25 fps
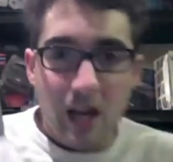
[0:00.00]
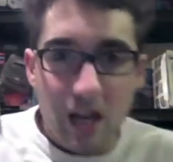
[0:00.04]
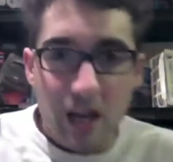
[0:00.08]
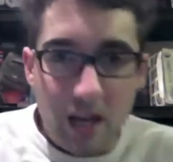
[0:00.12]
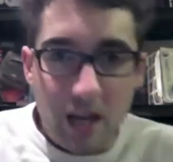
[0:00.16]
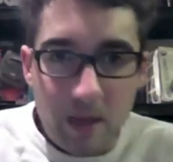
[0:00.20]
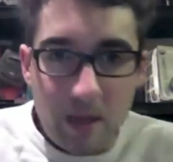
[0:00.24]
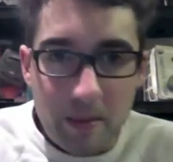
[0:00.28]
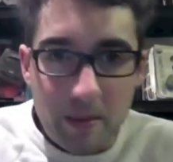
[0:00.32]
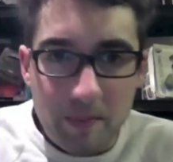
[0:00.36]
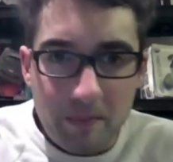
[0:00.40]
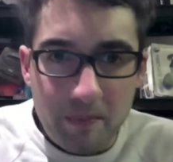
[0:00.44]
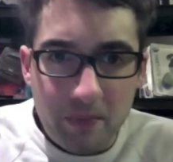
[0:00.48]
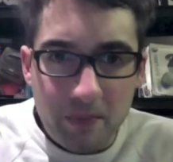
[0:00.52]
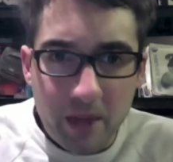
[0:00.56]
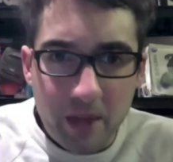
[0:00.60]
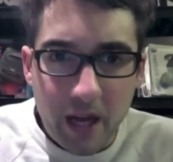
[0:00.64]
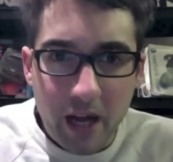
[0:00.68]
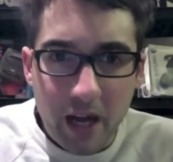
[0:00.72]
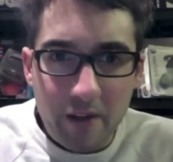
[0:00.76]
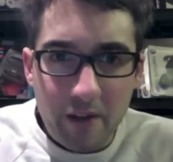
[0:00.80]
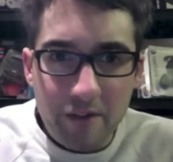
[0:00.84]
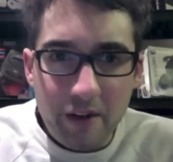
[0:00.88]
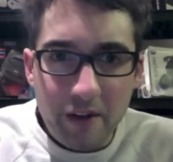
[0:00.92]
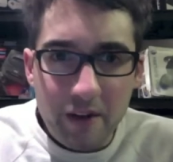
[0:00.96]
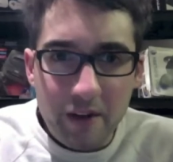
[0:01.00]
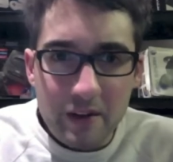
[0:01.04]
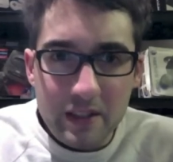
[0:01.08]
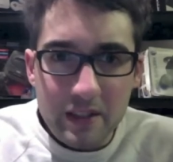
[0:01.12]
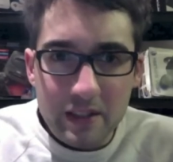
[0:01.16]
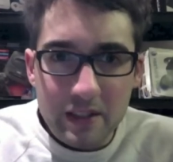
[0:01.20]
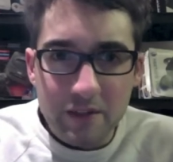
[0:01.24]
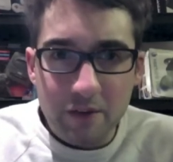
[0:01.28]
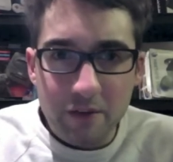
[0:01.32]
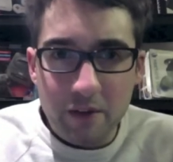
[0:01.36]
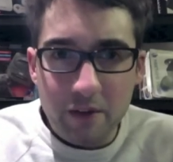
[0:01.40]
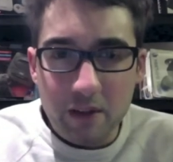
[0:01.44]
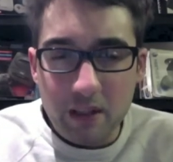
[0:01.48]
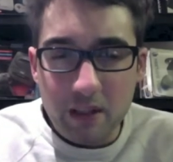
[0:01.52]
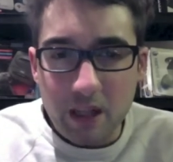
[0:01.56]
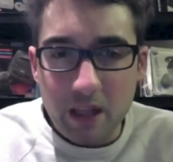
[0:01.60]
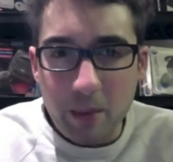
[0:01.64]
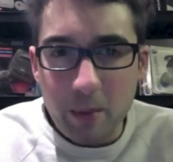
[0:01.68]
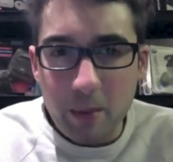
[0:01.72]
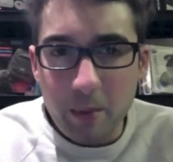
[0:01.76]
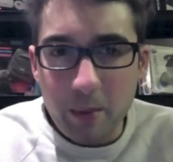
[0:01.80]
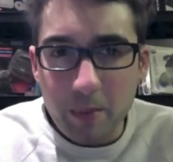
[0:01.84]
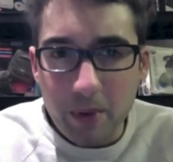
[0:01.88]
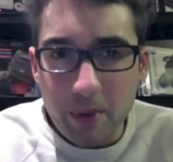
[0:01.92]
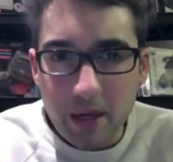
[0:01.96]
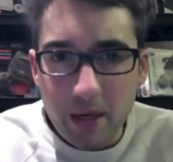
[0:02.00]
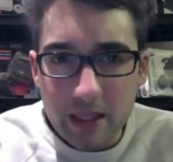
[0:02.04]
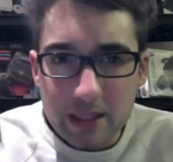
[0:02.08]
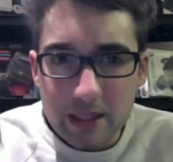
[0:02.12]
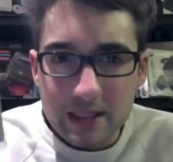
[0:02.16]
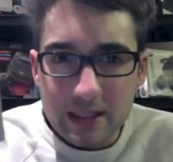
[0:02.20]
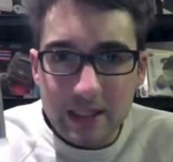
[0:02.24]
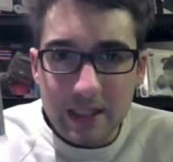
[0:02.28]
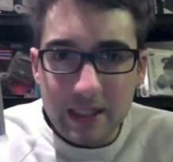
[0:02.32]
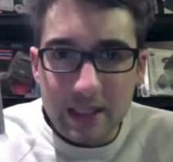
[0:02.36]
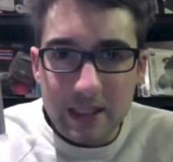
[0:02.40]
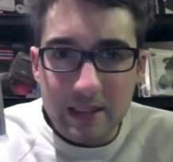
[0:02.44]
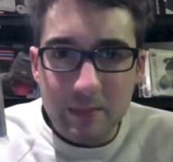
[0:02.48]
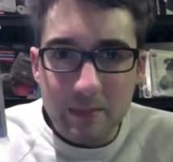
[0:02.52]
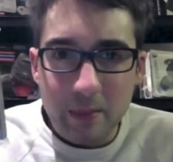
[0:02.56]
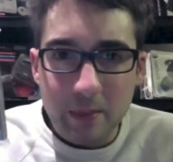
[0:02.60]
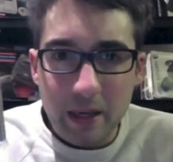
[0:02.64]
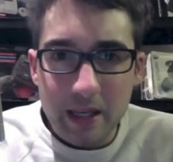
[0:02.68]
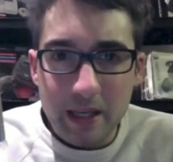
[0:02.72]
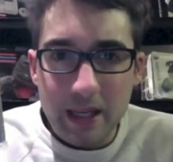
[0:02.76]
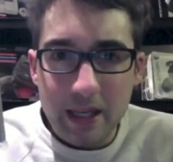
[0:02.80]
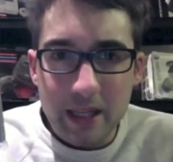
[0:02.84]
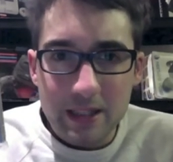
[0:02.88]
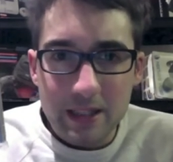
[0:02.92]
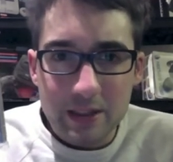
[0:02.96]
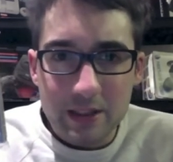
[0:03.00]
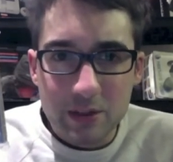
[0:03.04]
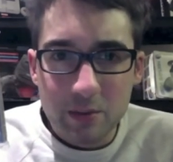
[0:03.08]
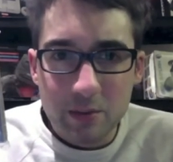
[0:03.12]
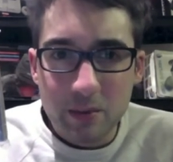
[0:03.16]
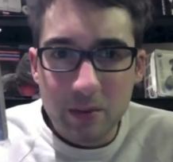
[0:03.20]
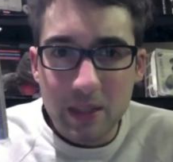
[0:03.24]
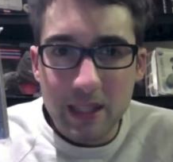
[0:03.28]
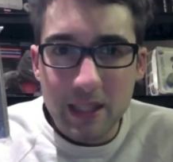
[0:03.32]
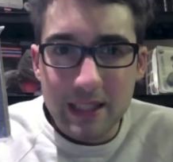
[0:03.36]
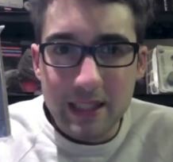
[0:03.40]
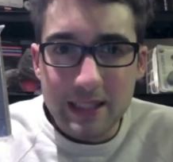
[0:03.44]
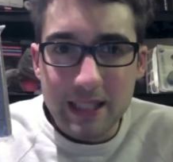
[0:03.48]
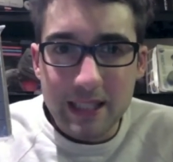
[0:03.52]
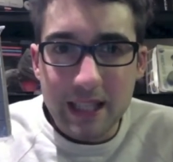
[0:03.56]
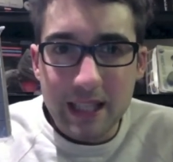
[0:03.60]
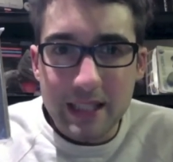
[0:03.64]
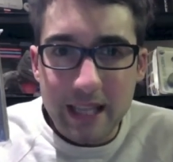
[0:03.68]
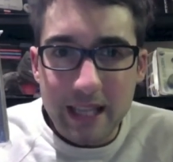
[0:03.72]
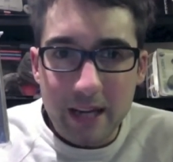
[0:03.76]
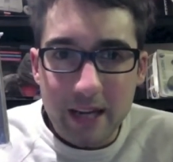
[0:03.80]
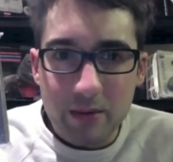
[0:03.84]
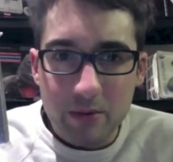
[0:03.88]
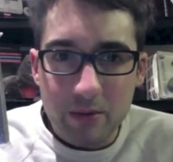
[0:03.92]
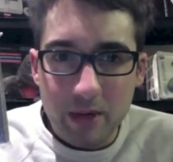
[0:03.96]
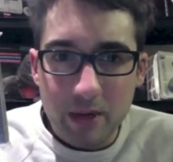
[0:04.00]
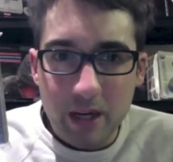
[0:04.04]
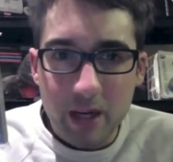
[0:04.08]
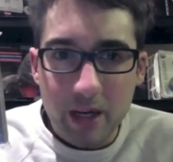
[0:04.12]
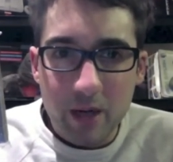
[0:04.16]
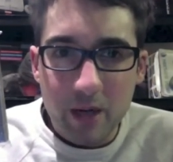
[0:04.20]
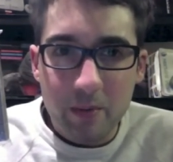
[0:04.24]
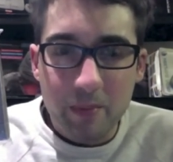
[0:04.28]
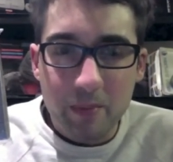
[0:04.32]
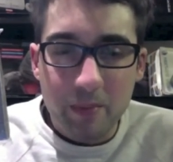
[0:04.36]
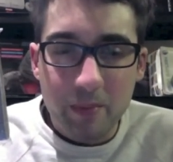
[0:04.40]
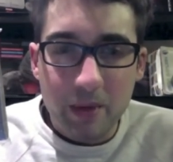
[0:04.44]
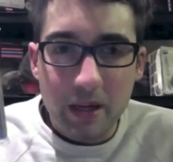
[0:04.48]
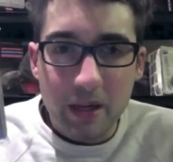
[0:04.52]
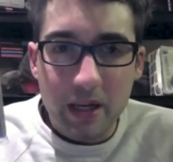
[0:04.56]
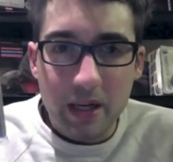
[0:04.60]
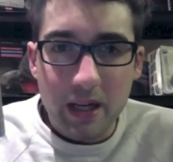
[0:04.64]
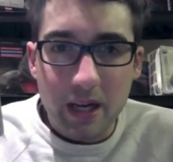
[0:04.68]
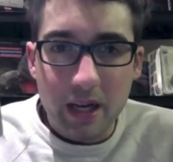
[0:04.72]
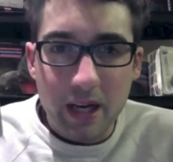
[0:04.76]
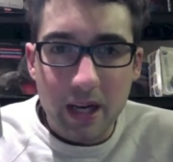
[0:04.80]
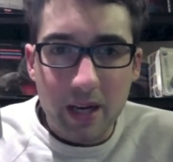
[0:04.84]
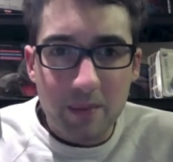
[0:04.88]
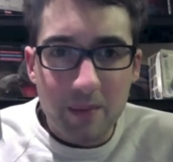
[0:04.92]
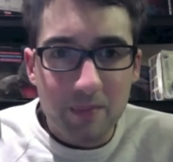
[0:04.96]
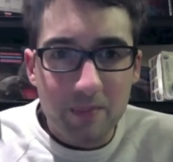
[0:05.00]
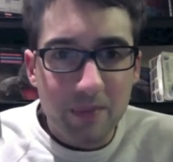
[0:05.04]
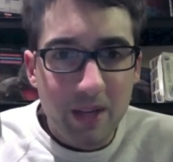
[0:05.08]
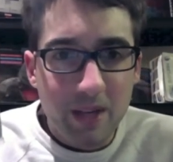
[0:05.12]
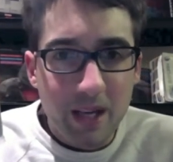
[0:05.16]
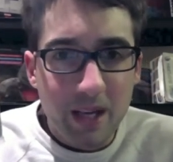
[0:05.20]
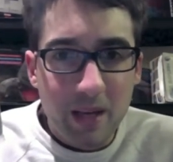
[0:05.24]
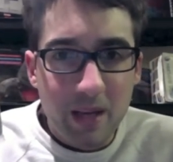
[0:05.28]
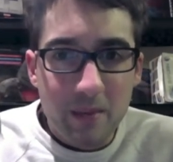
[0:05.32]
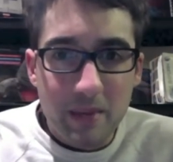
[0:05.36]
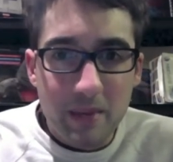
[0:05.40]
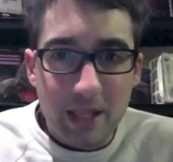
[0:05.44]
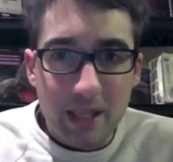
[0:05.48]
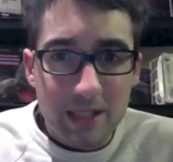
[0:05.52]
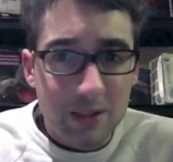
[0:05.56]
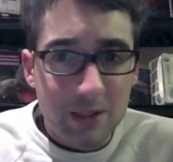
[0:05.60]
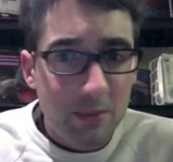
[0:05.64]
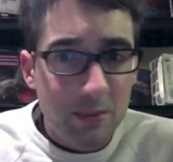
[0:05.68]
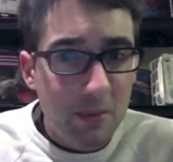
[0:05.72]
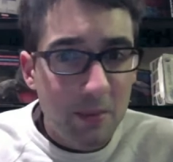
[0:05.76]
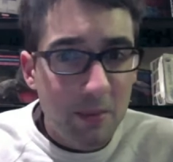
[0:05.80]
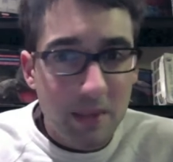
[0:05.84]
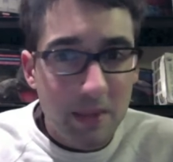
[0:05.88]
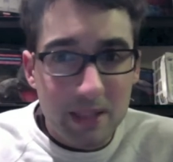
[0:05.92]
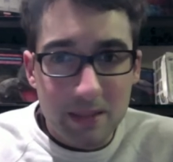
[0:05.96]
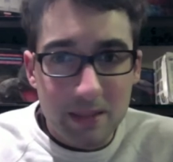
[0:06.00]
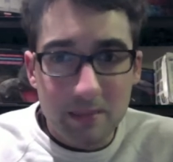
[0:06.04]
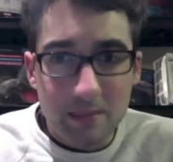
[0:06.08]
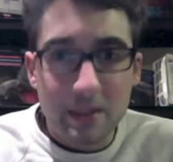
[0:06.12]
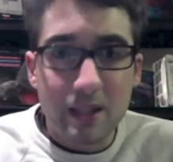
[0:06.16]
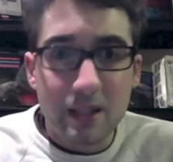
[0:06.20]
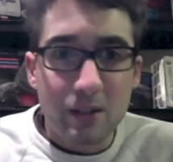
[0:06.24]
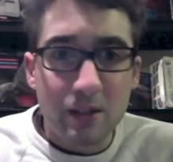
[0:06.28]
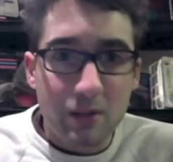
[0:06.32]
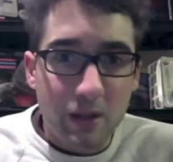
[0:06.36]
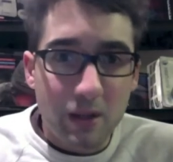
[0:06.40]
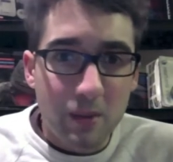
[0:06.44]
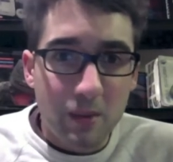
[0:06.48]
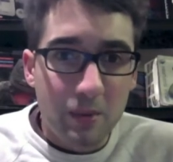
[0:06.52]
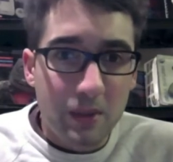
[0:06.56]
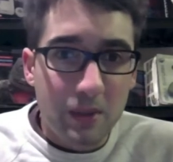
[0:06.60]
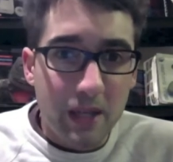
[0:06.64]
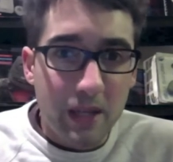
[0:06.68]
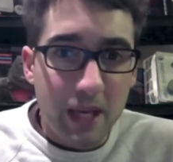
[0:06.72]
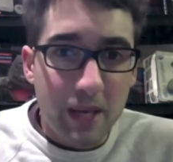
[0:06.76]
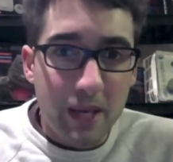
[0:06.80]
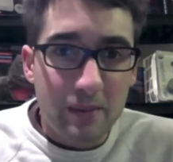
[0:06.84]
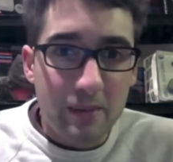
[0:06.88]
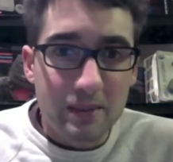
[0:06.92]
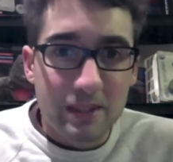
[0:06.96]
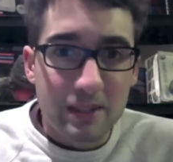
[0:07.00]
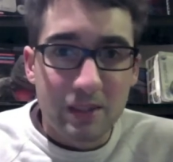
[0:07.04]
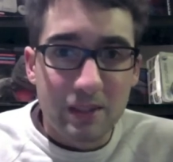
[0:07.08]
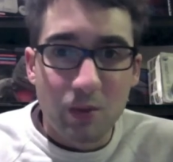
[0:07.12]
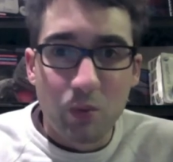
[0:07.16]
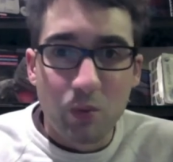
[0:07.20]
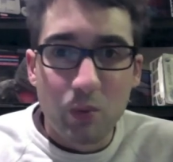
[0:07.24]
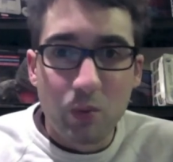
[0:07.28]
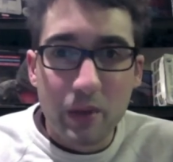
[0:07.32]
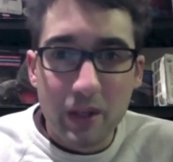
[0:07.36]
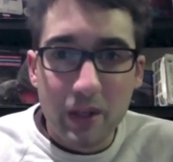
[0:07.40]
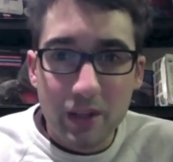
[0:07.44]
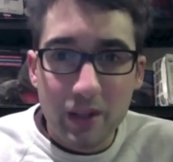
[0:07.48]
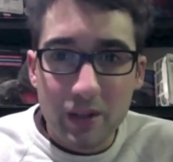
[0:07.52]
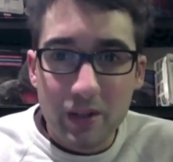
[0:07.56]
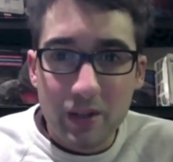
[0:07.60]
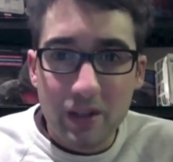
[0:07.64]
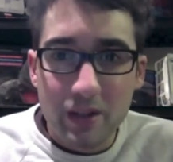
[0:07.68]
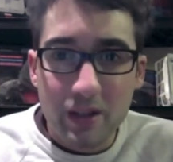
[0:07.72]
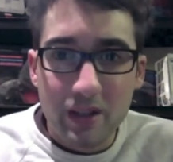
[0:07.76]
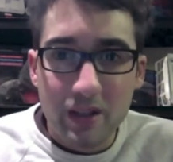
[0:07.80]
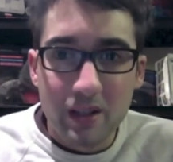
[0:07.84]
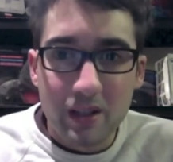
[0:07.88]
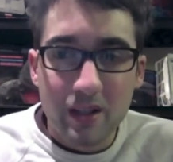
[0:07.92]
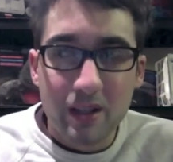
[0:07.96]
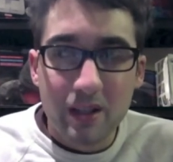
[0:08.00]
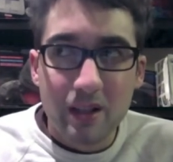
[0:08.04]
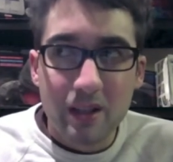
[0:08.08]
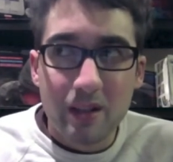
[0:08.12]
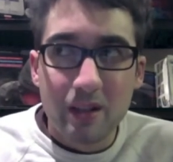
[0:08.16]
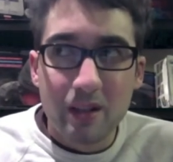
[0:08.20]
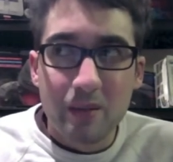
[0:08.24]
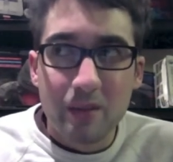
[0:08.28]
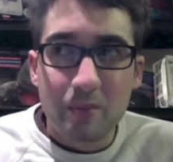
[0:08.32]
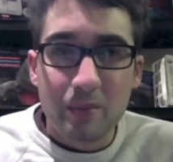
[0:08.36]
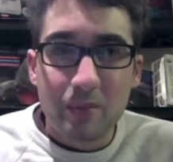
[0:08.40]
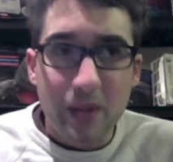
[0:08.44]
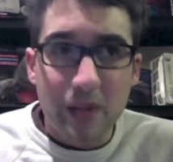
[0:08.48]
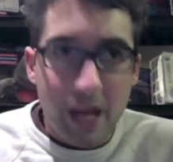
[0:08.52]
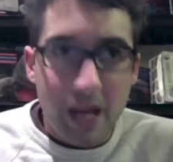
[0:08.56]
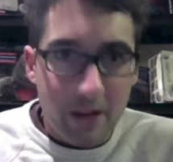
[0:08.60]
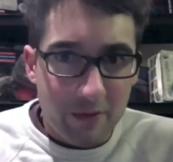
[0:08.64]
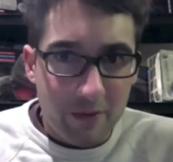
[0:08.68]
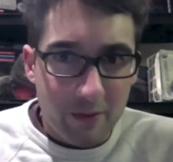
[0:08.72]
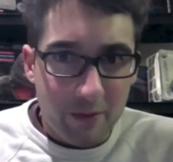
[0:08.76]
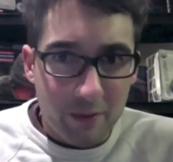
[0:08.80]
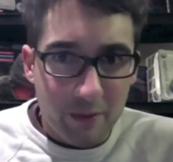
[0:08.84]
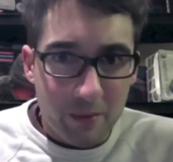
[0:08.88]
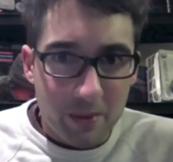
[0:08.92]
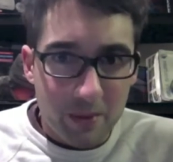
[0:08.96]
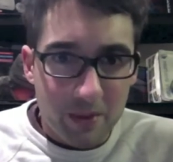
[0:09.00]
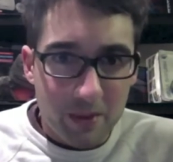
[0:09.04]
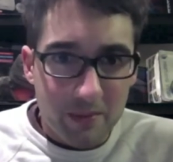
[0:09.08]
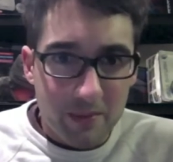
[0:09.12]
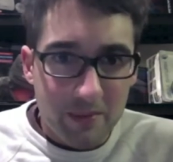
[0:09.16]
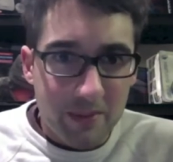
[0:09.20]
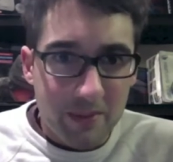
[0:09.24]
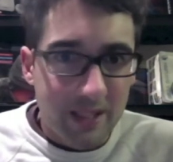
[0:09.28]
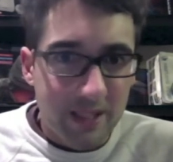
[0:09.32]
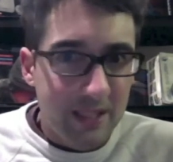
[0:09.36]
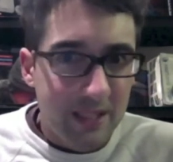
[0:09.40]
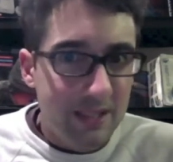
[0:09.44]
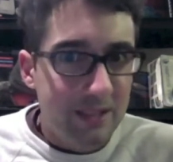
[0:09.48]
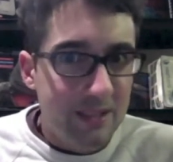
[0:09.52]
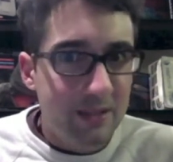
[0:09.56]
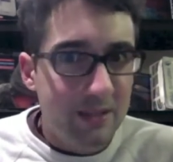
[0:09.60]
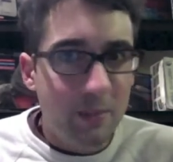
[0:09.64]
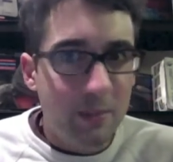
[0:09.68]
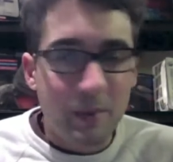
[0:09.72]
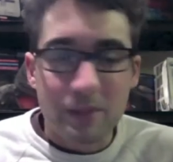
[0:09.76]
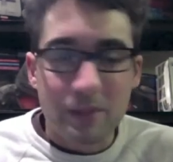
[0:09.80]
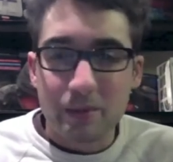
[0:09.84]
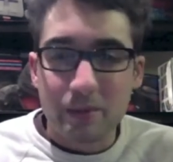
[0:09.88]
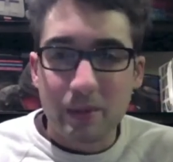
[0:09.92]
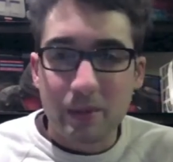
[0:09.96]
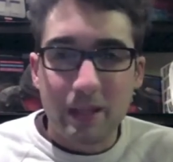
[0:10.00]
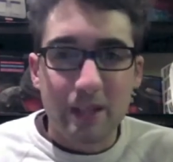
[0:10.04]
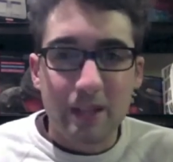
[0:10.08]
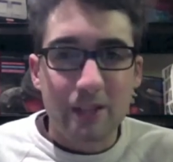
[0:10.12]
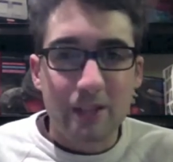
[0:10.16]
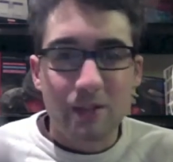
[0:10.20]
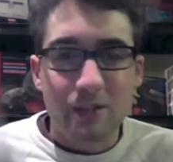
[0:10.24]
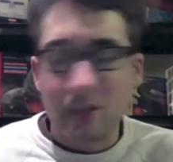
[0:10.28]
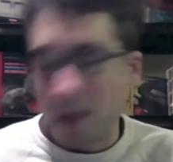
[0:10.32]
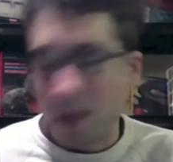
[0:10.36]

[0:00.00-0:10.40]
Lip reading: I found this for a couple bucks. It's by Natsumi. It's not that rare, but Natsumi makes some incredible games. It's a weird platformer is the best way I can